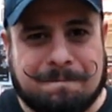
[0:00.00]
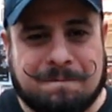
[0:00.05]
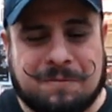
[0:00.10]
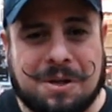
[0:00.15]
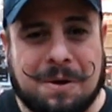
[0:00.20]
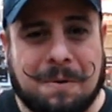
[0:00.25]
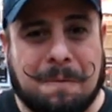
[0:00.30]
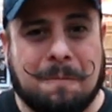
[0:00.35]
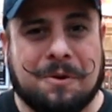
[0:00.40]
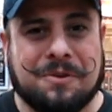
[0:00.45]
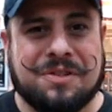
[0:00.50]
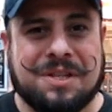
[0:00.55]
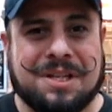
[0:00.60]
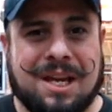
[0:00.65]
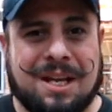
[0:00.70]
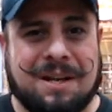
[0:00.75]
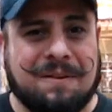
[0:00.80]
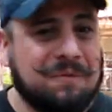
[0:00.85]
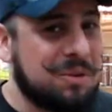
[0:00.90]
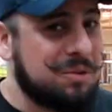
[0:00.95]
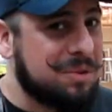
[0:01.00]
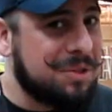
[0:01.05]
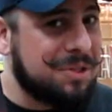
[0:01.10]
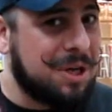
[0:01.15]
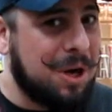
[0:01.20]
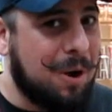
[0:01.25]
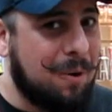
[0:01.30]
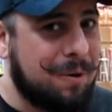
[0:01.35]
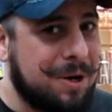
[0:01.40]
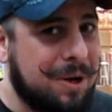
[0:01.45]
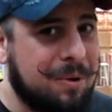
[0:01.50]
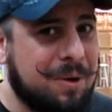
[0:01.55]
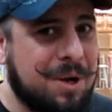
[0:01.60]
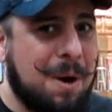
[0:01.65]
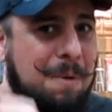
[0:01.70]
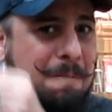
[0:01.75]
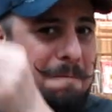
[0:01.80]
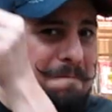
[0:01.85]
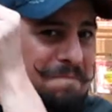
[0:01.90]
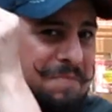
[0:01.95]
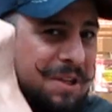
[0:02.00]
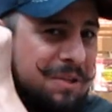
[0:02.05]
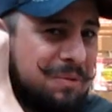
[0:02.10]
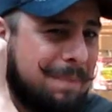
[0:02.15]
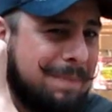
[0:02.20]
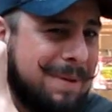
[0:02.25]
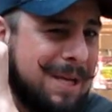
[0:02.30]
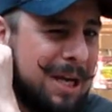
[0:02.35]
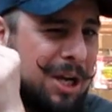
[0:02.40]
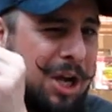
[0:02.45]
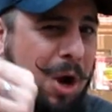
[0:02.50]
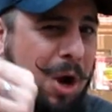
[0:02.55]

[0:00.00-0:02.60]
So, once again, if this was a go or no go, this would be a